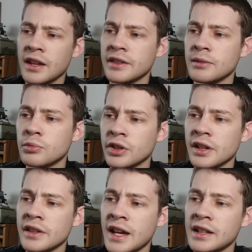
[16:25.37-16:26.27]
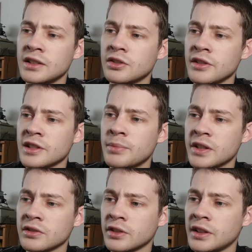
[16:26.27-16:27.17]
and then bringing that into this
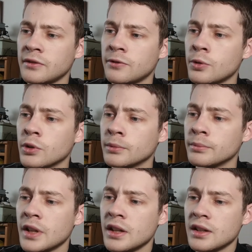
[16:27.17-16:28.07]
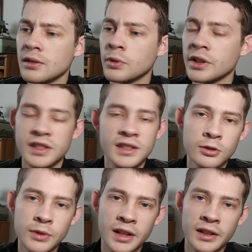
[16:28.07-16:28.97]
pixelated form where it's
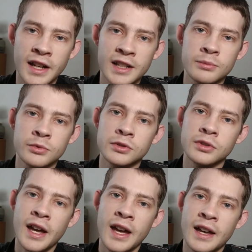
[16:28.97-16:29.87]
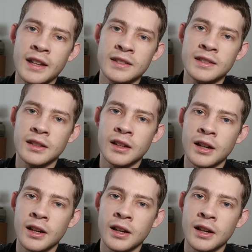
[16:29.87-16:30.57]
still recognizable as